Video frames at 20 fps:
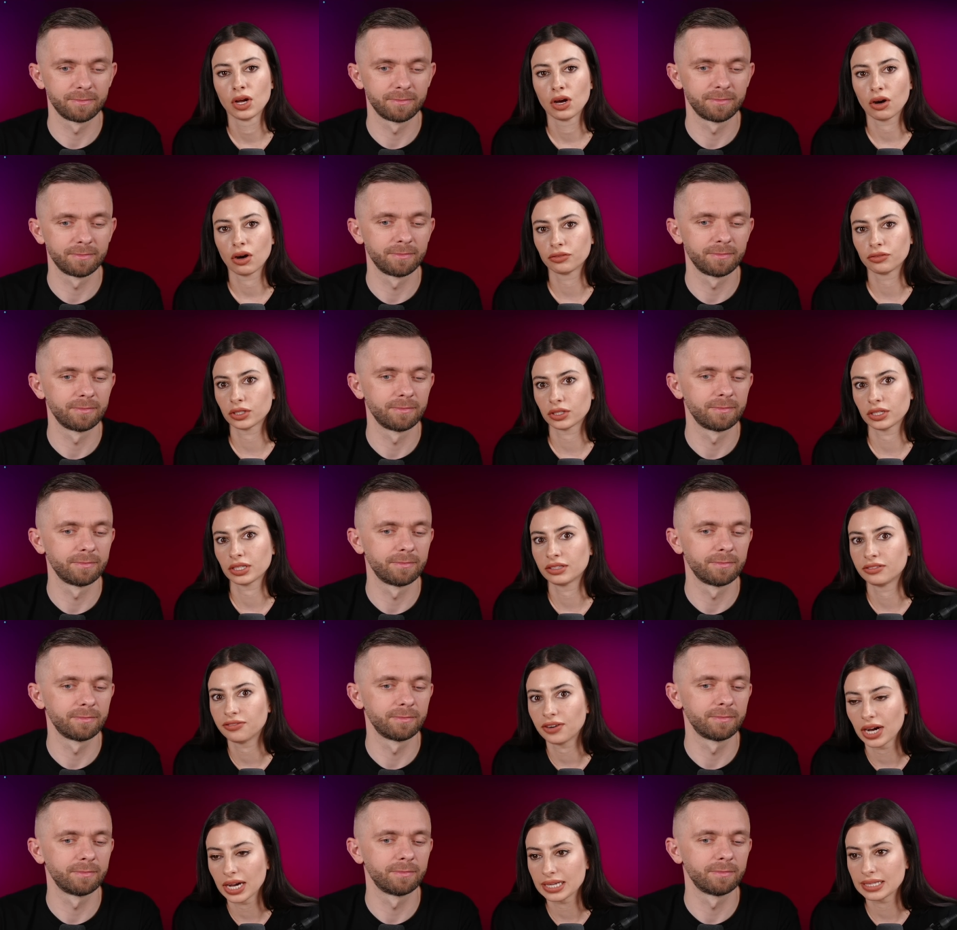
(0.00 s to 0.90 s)
Speaker 1: of their
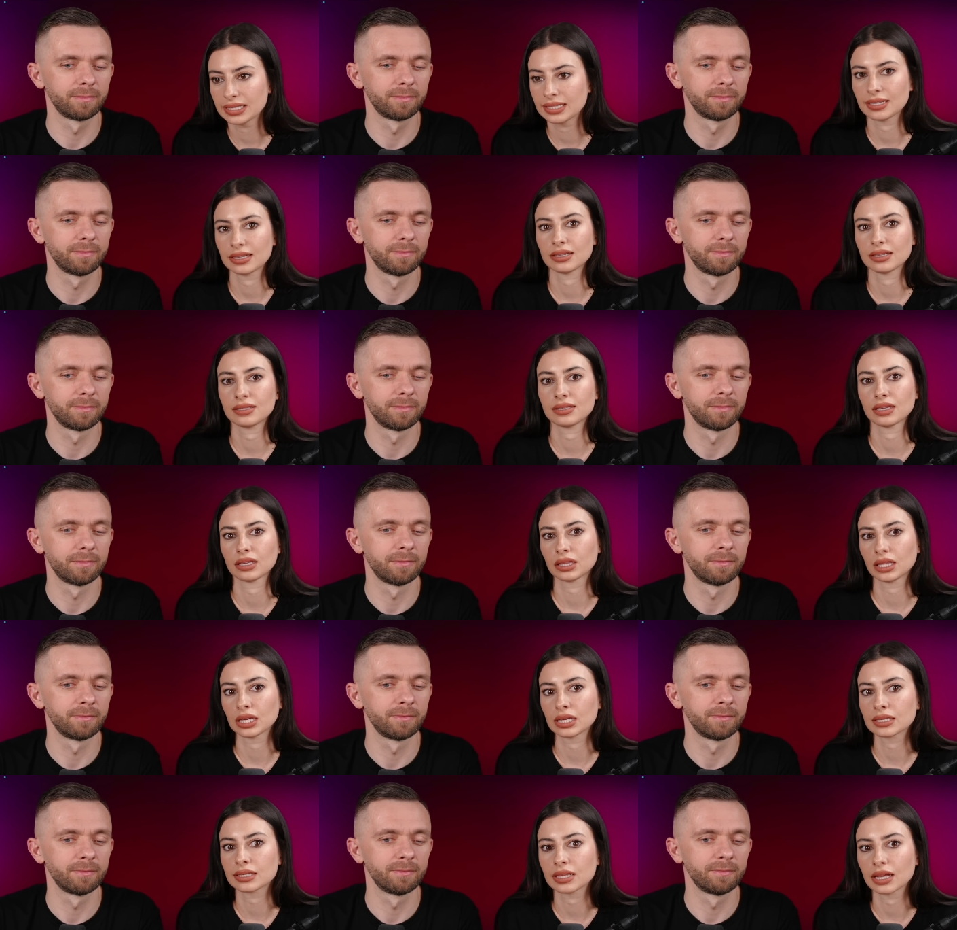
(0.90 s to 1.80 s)
advices and
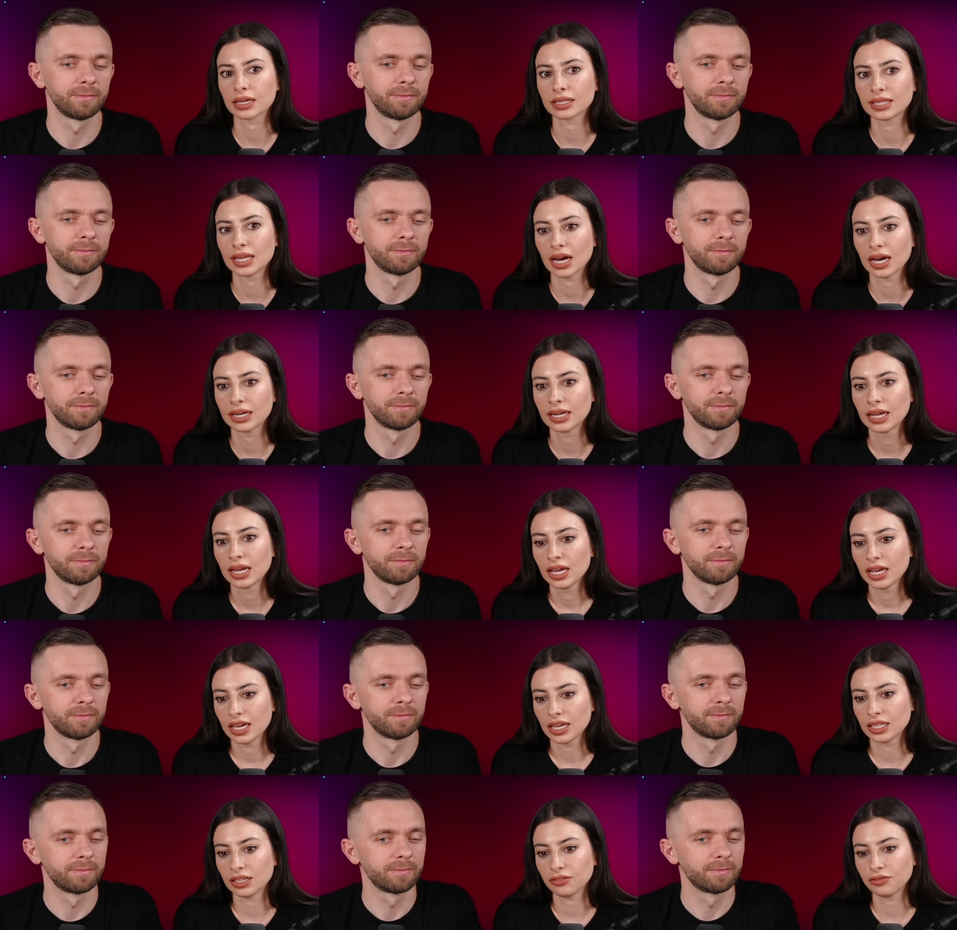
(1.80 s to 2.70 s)
things like that
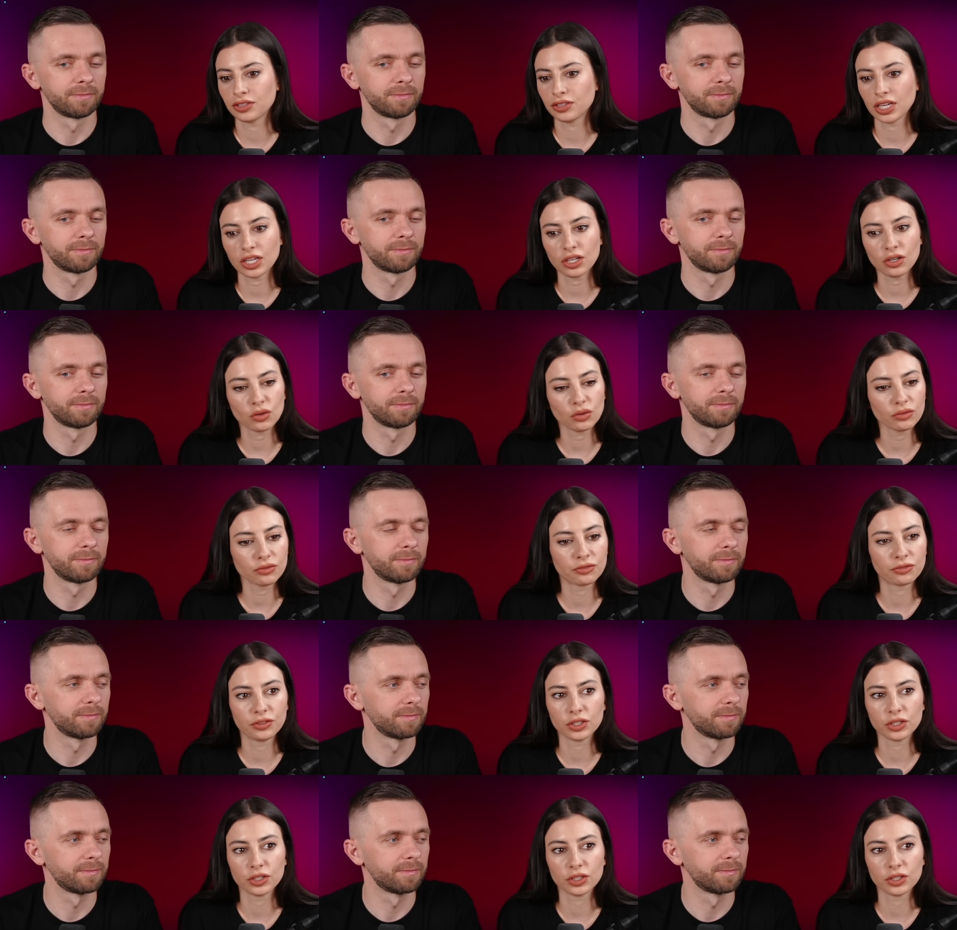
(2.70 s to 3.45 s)
and if they don't feel